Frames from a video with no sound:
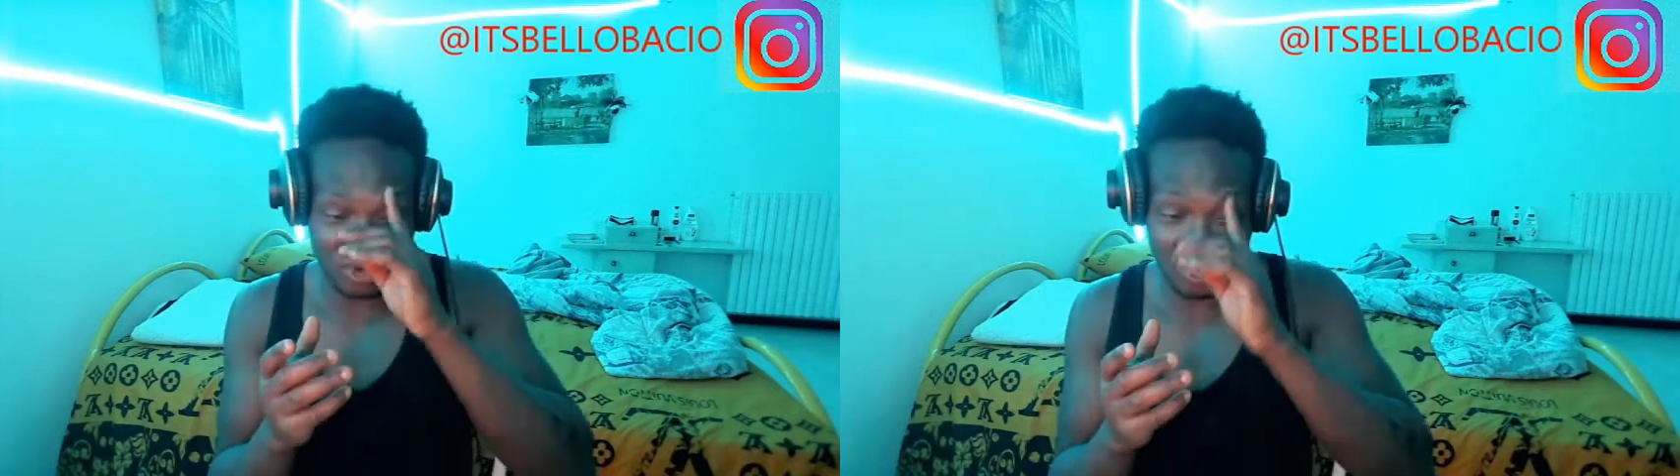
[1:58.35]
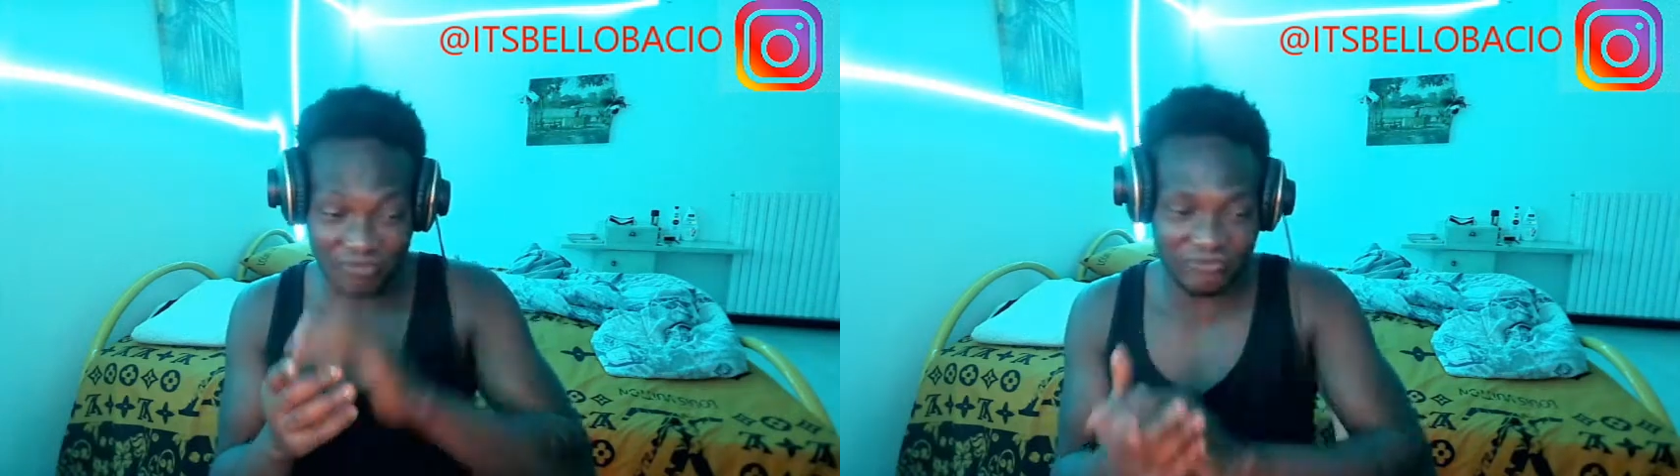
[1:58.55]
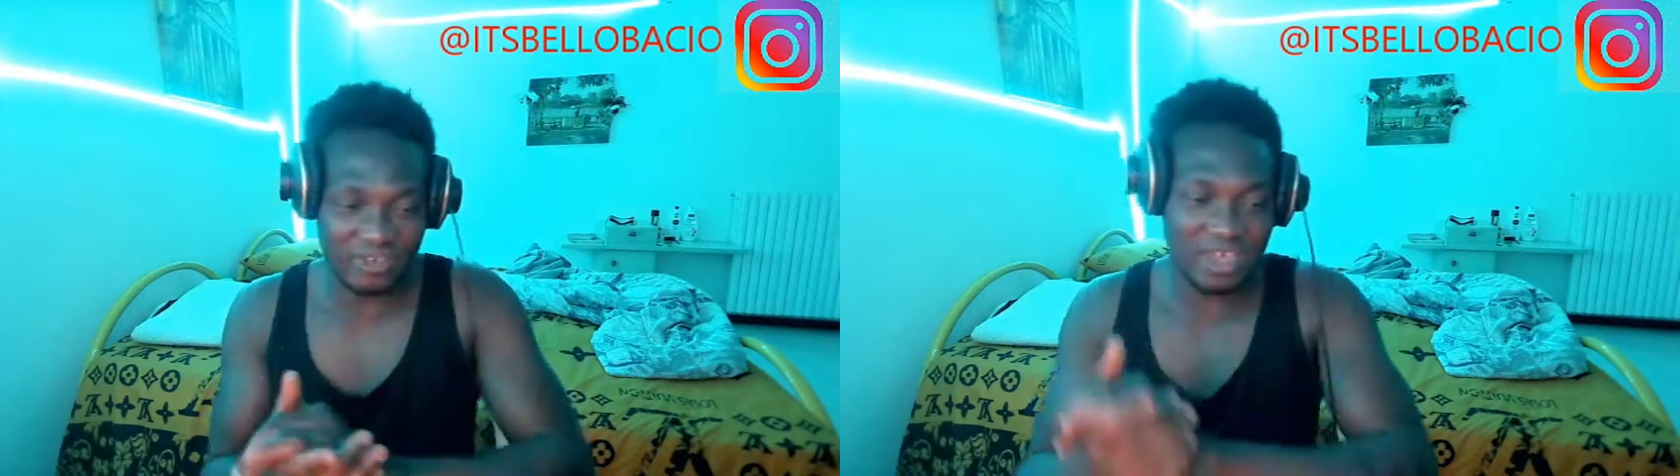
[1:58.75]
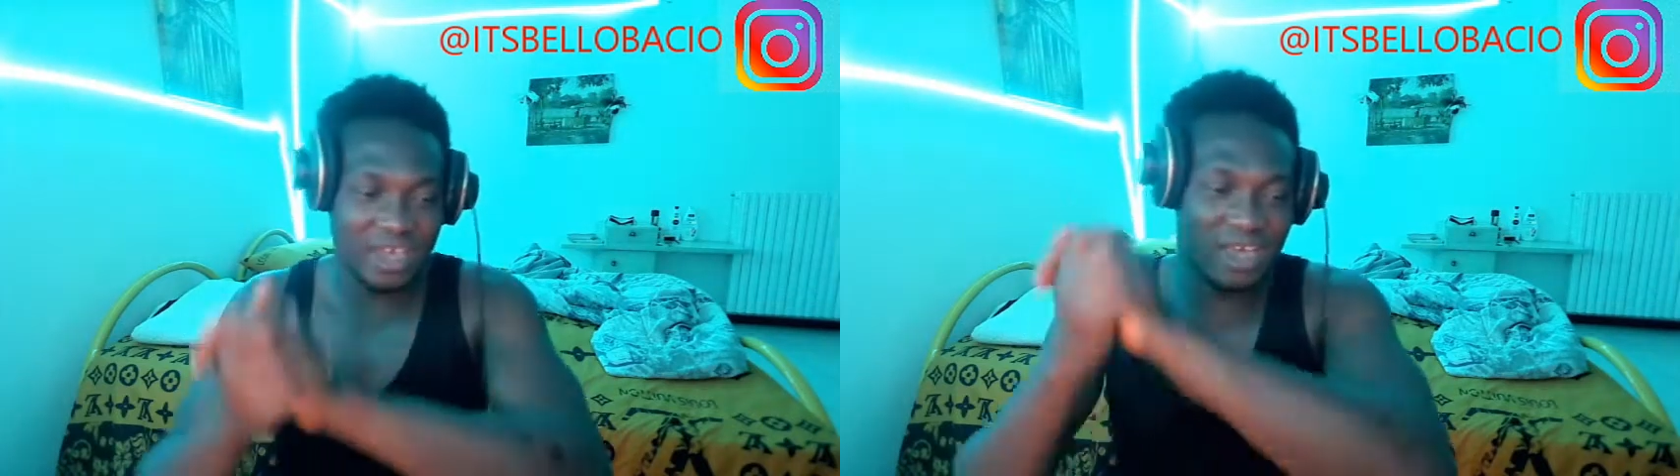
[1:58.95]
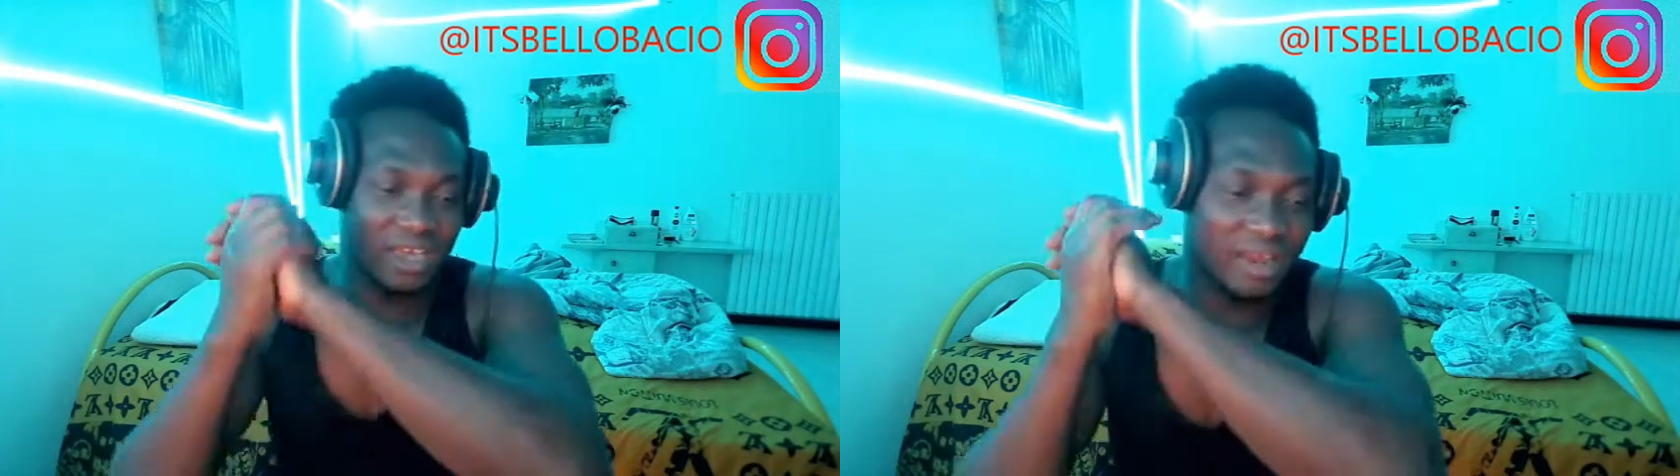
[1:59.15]
of
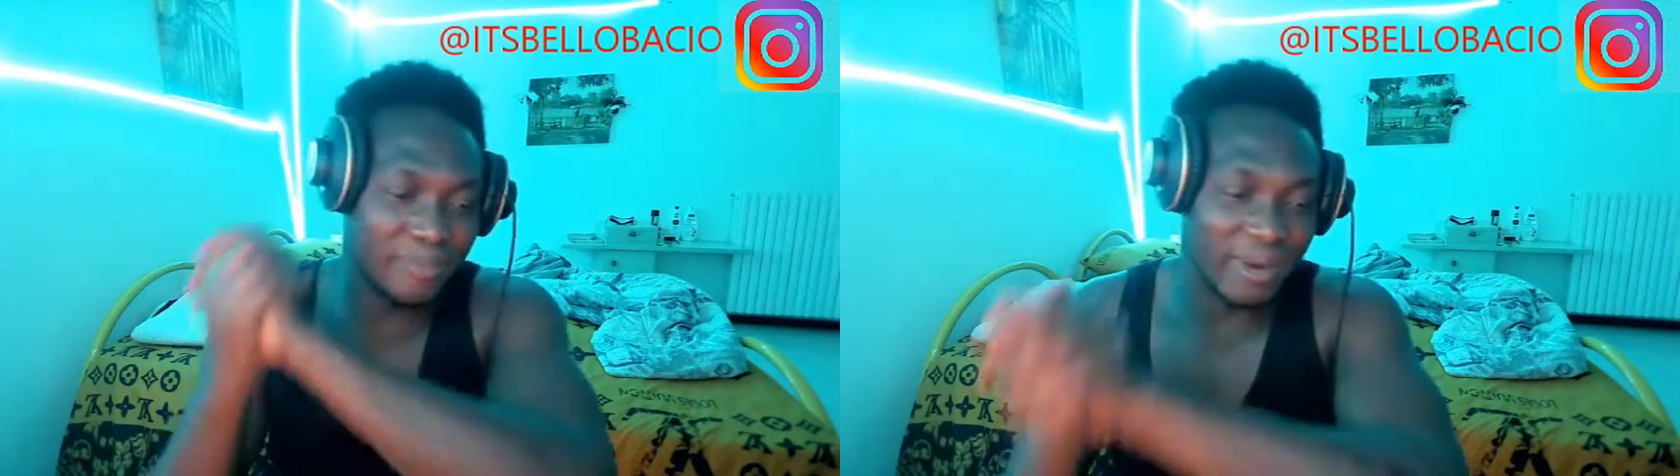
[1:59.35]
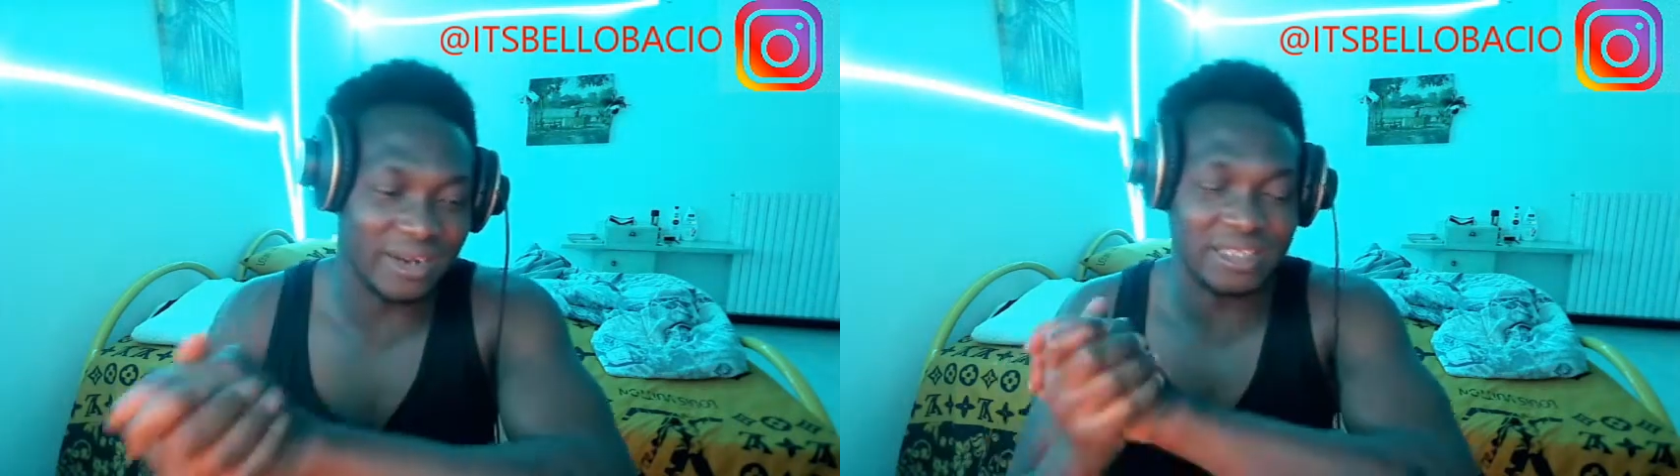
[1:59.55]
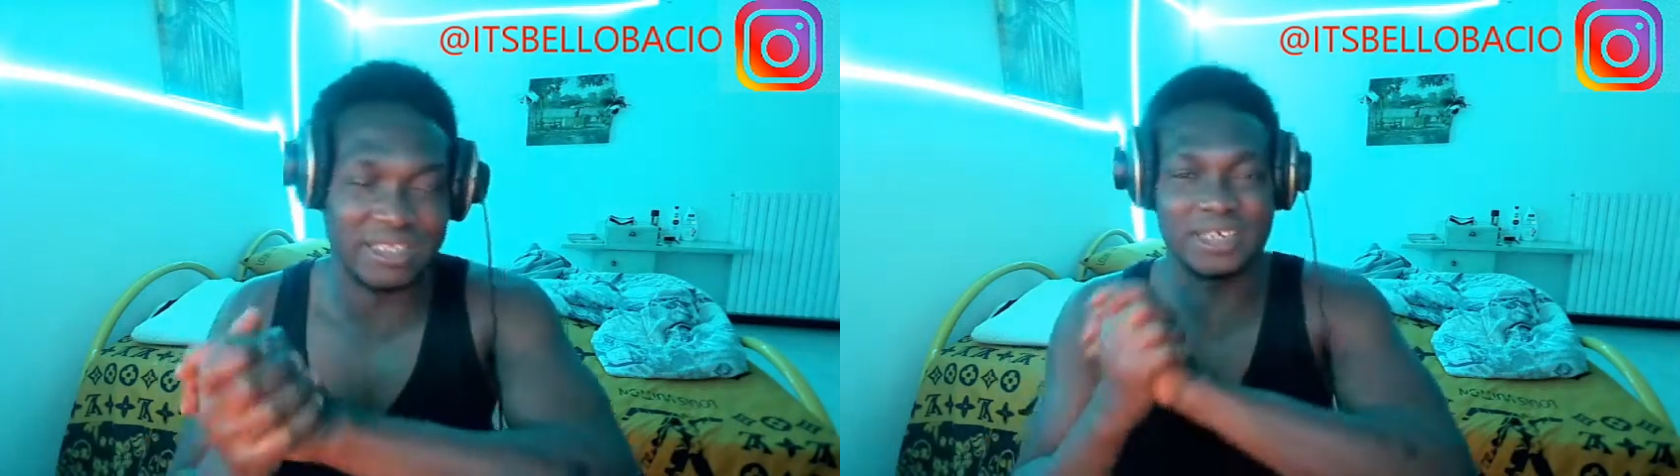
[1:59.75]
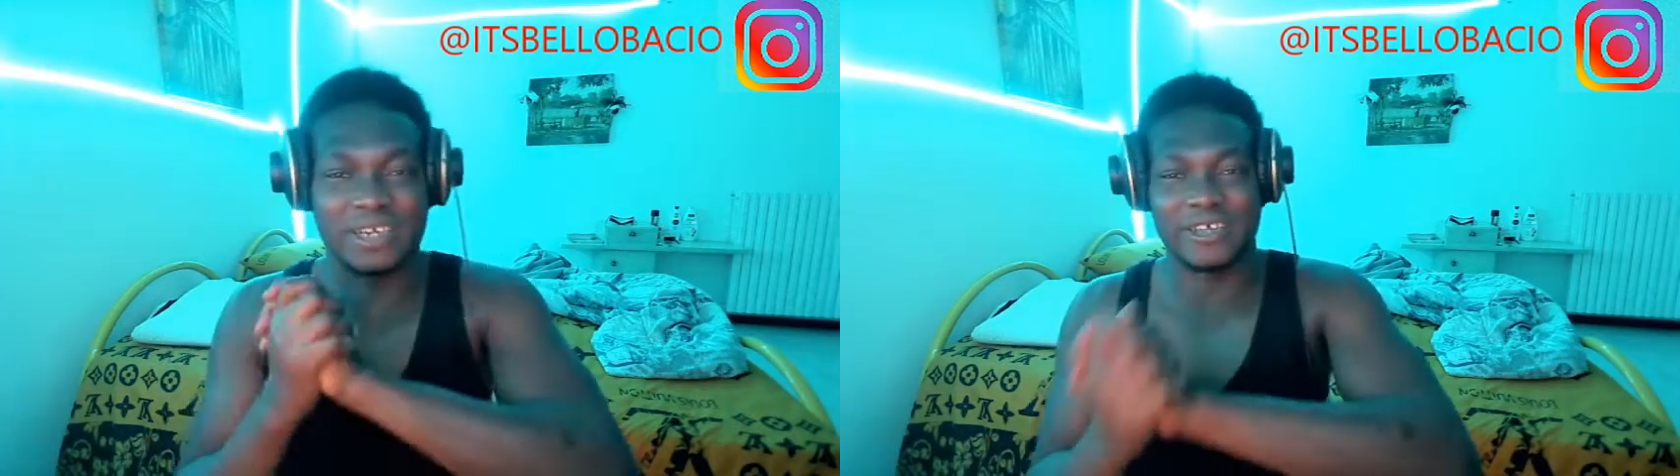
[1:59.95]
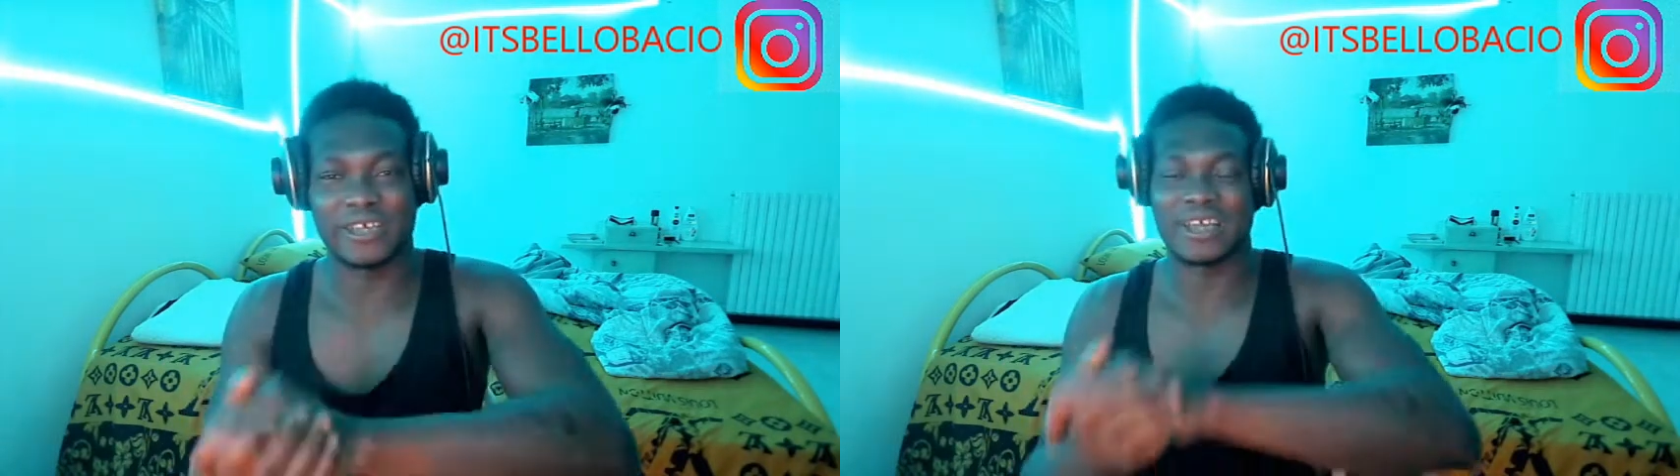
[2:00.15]
Peristeri.